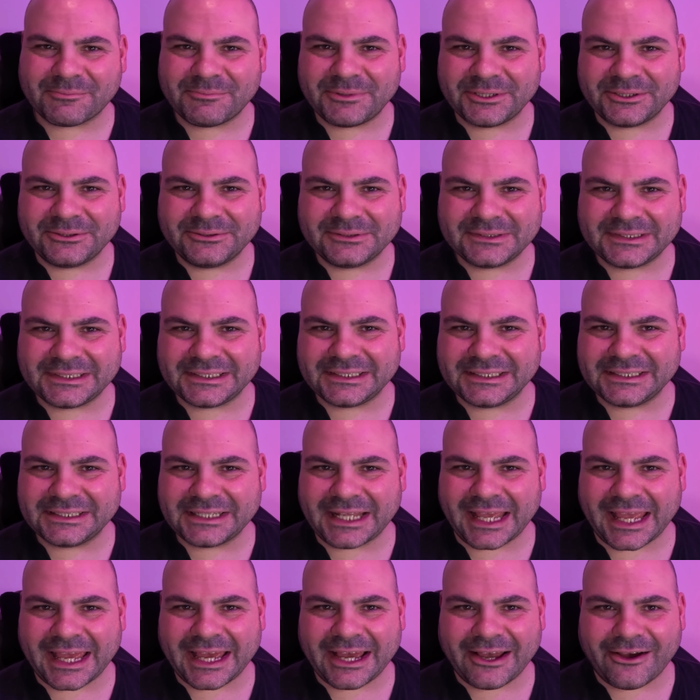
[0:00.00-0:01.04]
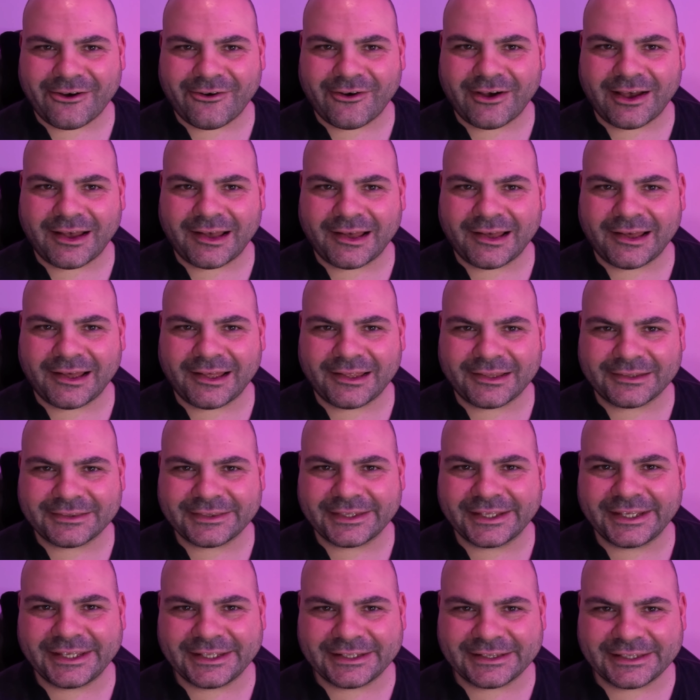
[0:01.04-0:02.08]
build in our
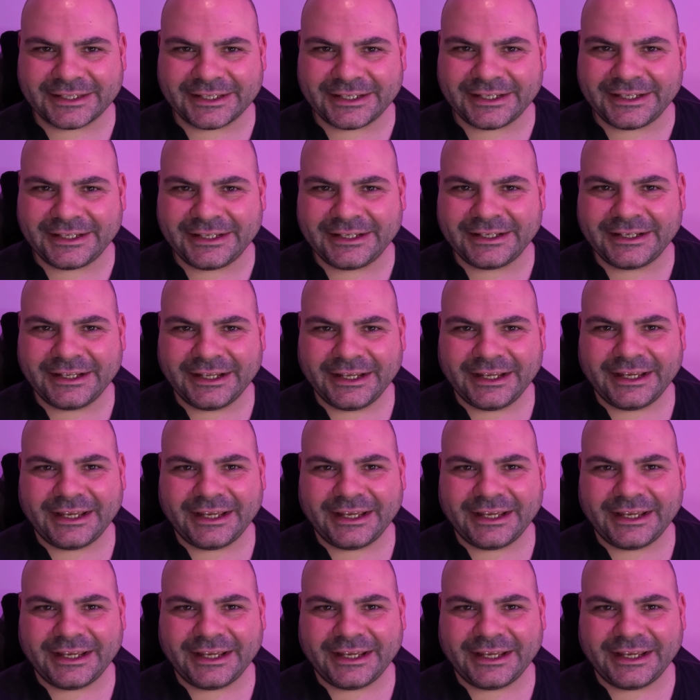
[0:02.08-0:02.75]
Lian-Li